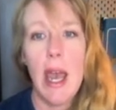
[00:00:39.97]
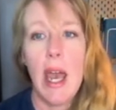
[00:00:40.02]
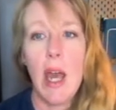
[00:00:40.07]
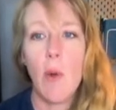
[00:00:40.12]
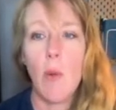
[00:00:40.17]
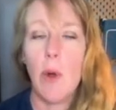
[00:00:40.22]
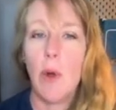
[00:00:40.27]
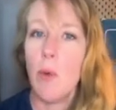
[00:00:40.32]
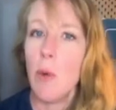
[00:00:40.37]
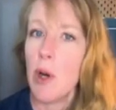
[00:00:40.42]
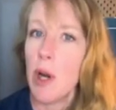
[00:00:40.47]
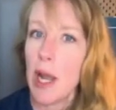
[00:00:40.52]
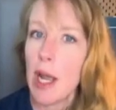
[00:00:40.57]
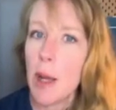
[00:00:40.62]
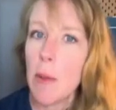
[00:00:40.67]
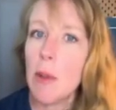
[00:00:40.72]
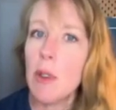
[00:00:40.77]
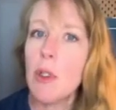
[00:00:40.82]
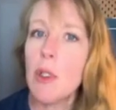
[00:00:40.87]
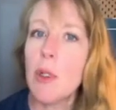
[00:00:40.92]
And when we're
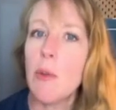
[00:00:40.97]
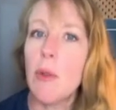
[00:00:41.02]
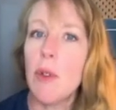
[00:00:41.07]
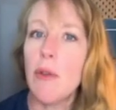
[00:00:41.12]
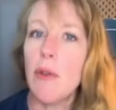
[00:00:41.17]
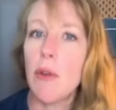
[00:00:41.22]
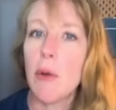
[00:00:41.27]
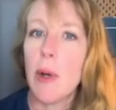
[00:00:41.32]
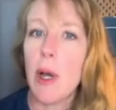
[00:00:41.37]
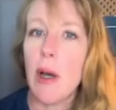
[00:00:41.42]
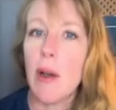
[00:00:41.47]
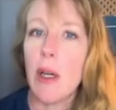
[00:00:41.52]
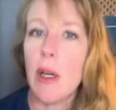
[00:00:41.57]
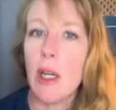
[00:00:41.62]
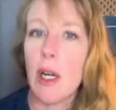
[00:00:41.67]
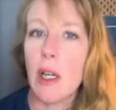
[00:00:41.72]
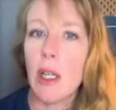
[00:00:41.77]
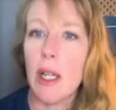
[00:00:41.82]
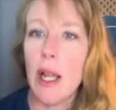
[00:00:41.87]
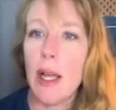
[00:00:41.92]
able to move around in
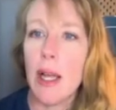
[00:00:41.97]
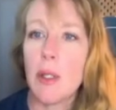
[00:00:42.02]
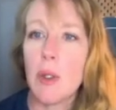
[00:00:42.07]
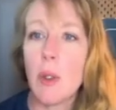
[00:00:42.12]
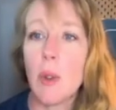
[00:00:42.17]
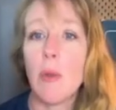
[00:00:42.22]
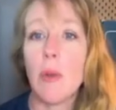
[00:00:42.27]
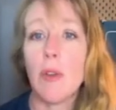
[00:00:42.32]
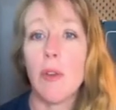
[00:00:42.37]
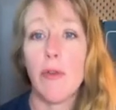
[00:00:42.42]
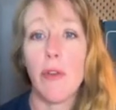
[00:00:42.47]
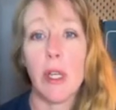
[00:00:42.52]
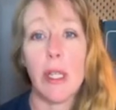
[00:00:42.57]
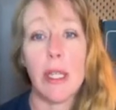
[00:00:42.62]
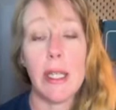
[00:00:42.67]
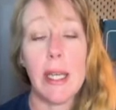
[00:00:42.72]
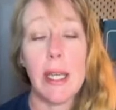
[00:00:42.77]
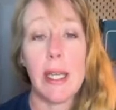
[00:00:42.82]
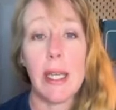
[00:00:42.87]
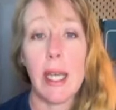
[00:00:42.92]
our classrooms
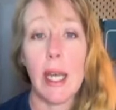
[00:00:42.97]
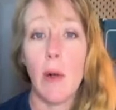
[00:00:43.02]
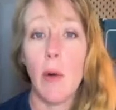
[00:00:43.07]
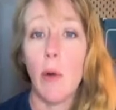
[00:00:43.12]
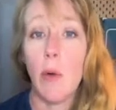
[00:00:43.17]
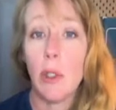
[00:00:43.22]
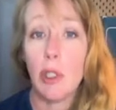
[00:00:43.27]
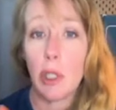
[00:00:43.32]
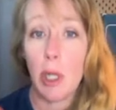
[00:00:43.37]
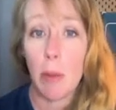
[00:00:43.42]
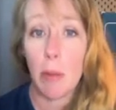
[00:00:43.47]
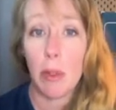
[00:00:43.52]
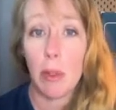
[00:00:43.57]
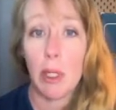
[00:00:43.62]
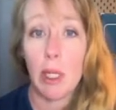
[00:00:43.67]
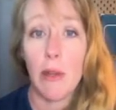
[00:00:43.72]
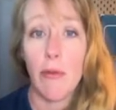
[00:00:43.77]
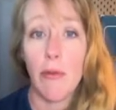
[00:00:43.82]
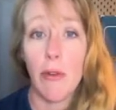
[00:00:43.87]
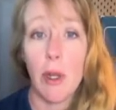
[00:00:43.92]
freely again, which I
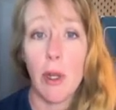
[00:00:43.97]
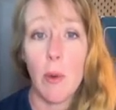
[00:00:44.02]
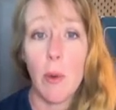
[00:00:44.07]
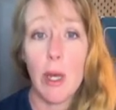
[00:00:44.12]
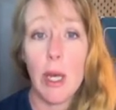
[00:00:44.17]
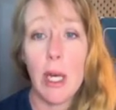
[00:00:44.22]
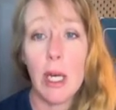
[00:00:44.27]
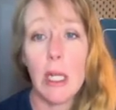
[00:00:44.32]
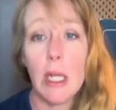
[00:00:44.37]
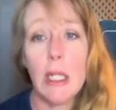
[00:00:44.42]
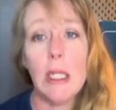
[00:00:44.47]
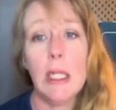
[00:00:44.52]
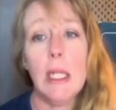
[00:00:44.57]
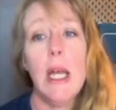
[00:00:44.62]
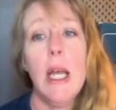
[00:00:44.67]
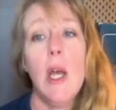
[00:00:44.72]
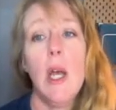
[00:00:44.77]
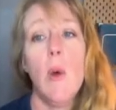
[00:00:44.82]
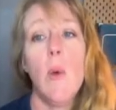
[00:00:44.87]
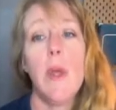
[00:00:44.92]
believe we will,
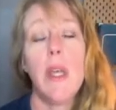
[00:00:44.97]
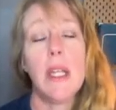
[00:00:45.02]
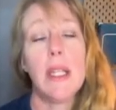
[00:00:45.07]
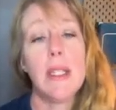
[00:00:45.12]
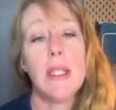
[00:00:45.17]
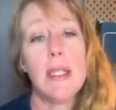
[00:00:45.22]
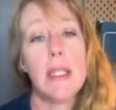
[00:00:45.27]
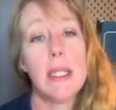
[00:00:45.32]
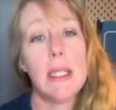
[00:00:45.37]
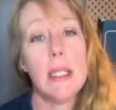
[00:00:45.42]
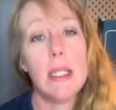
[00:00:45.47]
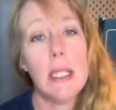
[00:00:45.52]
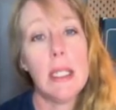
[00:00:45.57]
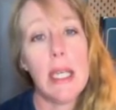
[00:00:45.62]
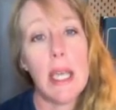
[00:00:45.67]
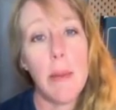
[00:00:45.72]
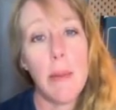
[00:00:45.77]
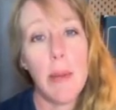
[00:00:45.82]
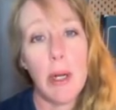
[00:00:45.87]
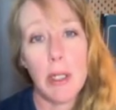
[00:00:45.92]
we can still
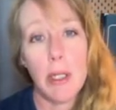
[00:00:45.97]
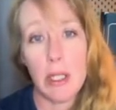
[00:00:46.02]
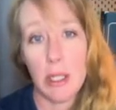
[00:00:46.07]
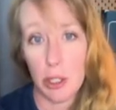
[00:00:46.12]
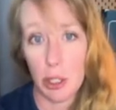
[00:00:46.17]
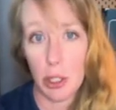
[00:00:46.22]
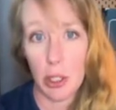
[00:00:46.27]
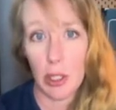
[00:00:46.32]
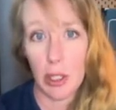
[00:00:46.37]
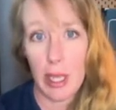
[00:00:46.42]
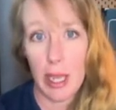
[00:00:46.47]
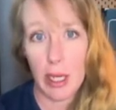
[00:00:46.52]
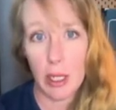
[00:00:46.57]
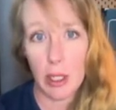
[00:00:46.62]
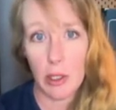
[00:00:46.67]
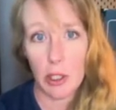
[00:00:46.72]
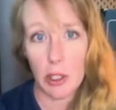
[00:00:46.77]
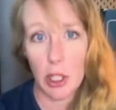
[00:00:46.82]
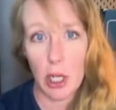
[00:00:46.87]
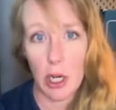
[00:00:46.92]
keep our digital
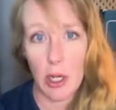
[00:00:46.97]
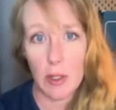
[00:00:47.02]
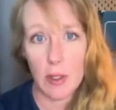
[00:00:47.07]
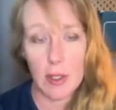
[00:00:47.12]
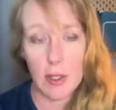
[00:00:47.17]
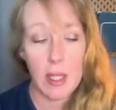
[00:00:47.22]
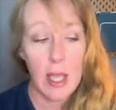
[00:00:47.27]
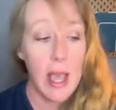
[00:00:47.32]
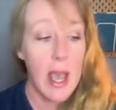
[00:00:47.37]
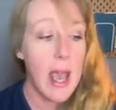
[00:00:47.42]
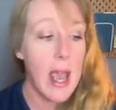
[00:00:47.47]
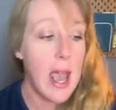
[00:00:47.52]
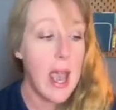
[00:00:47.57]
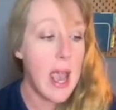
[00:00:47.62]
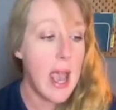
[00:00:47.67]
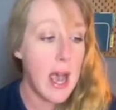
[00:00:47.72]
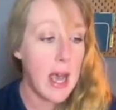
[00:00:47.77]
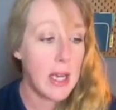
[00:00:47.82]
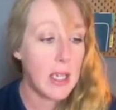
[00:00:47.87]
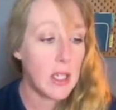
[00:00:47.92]
anchor charts
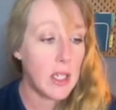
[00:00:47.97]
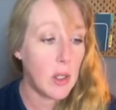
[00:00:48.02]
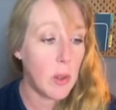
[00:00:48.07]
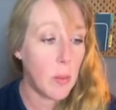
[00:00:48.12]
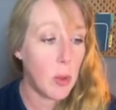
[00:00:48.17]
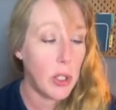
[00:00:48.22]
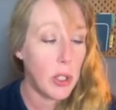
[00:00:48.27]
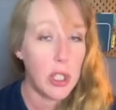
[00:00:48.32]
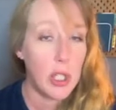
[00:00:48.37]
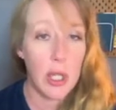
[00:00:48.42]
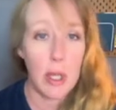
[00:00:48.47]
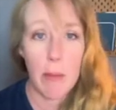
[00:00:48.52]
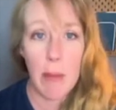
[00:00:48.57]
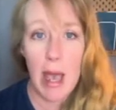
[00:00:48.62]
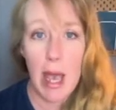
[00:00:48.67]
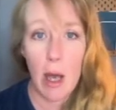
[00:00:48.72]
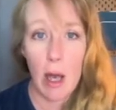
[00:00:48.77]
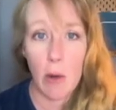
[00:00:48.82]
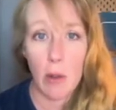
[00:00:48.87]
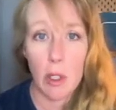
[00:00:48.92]
and push them
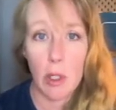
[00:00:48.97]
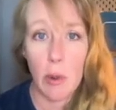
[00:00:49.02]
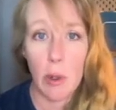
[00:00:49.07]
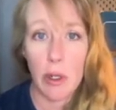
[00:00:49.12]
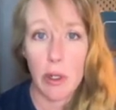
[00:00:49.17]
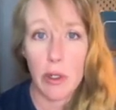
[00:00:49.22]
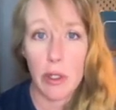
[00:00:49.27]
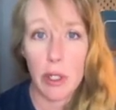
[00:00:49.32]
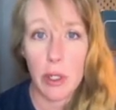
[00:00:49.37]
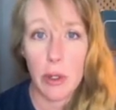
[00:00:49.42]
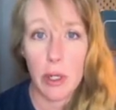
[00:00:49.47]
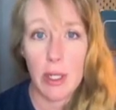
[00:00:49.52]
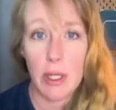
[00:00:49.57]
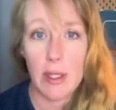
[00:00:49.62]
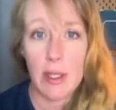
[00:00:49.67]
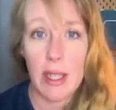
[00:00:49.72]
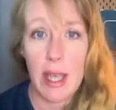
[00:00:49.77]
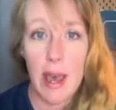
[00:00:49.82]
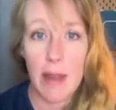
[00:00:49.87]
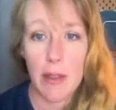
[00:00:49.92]
out to our
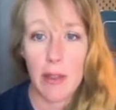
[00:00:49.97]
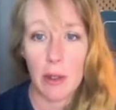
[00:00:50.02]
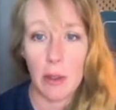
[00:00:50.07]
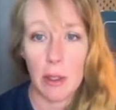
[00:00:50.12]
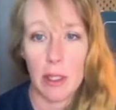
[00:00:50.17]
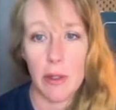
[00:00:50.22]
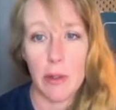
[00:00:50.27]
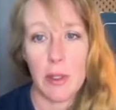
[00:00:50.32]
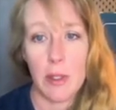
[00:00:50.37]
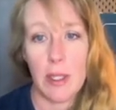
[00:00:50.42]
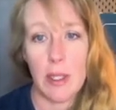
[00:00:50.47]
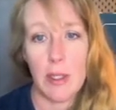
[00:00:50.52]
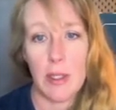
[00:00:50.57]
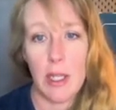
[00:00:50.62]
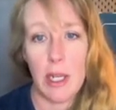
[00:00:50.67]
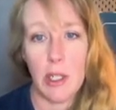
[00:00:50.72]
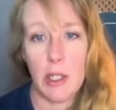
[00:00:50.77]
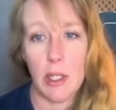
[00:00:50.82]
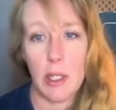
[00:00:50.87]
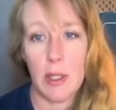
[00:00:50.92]
students at their literacy
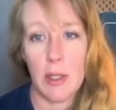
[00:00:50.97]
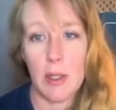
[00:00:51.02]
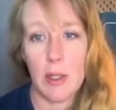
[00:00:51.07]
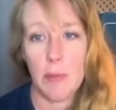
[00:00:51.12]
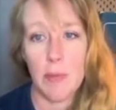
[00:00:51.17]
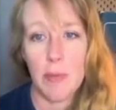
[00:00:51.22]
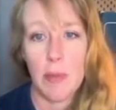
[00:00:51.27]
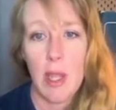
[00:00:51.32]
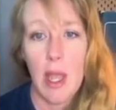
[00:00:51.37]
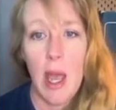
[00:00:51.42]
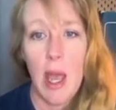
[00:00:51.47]
stations.